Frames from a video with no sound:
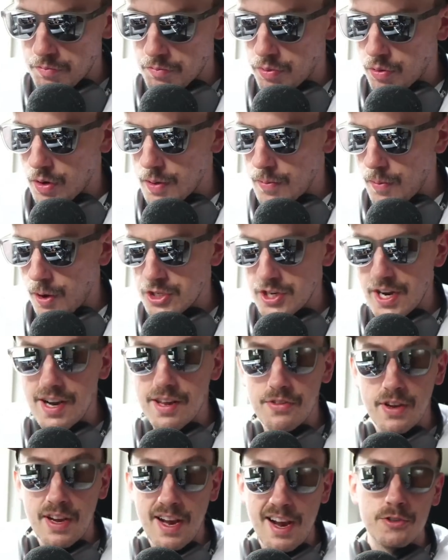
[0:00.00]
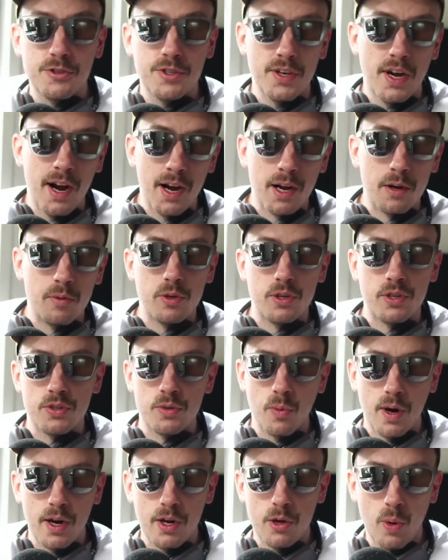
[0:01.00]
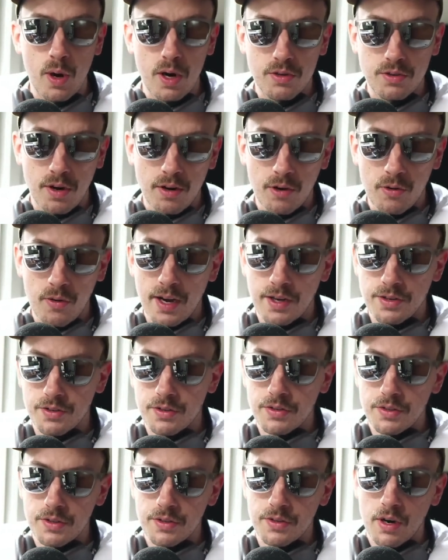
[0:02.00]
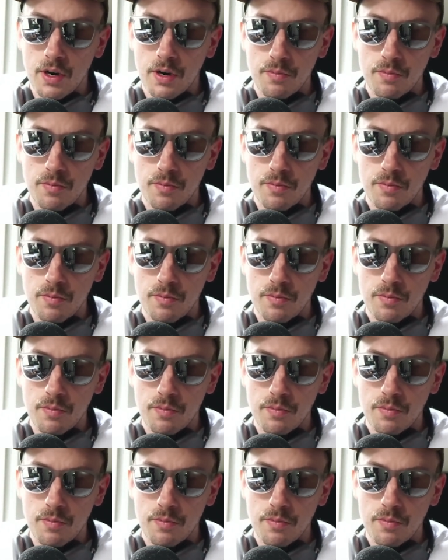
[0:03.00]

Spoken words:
pretty much anything outside, which is why you wear sunglasses.